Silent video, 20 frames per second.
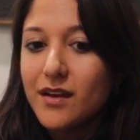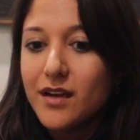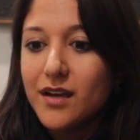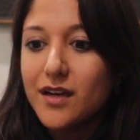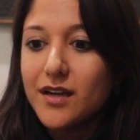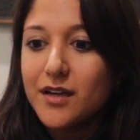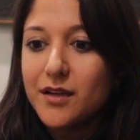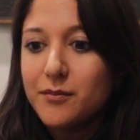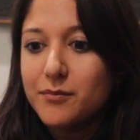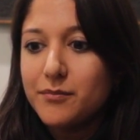
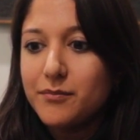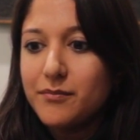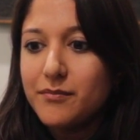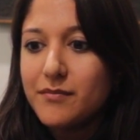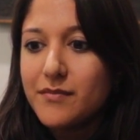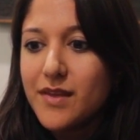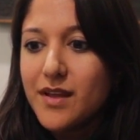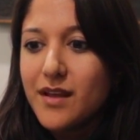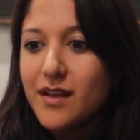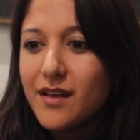
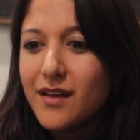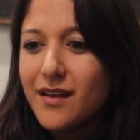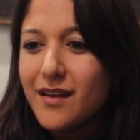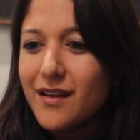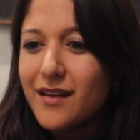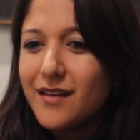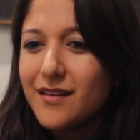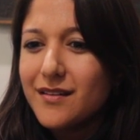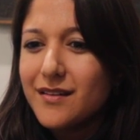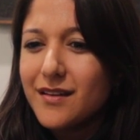
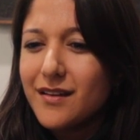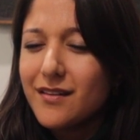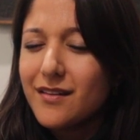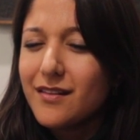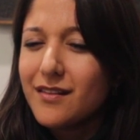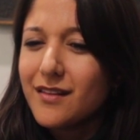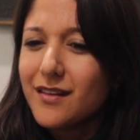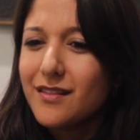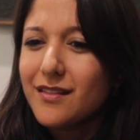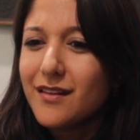The
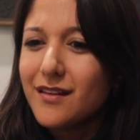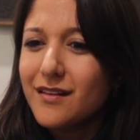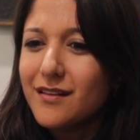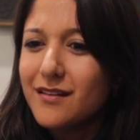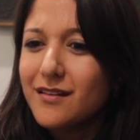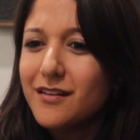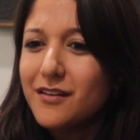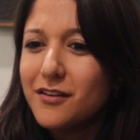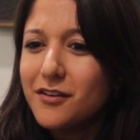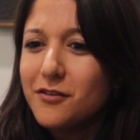other thing
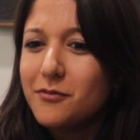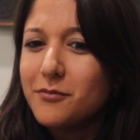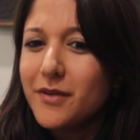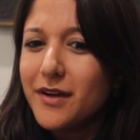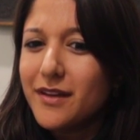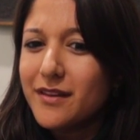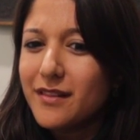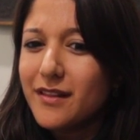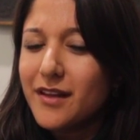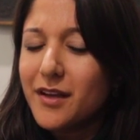that you
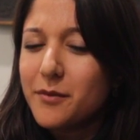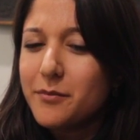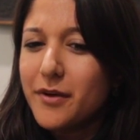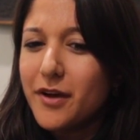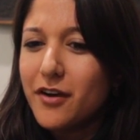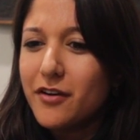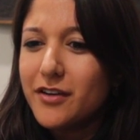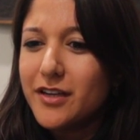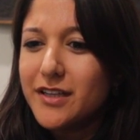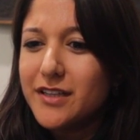might think
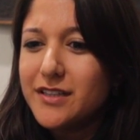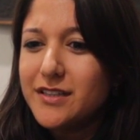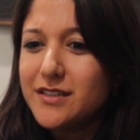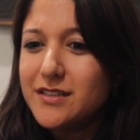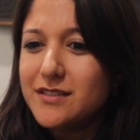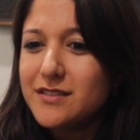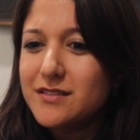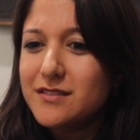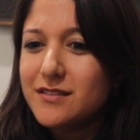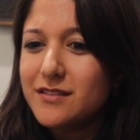about
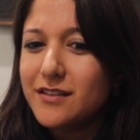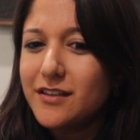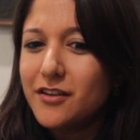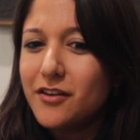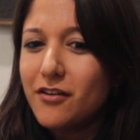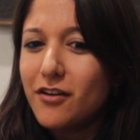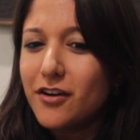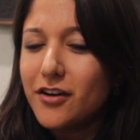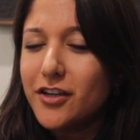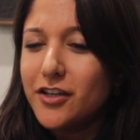is,
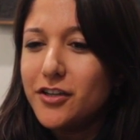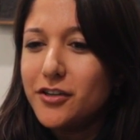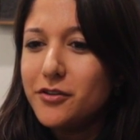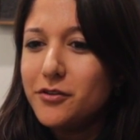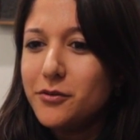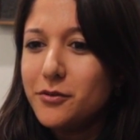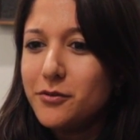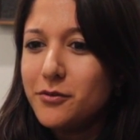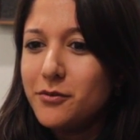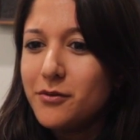are
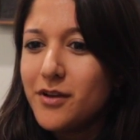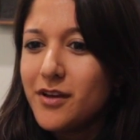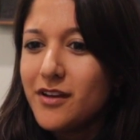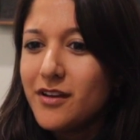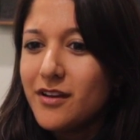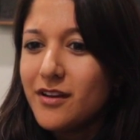you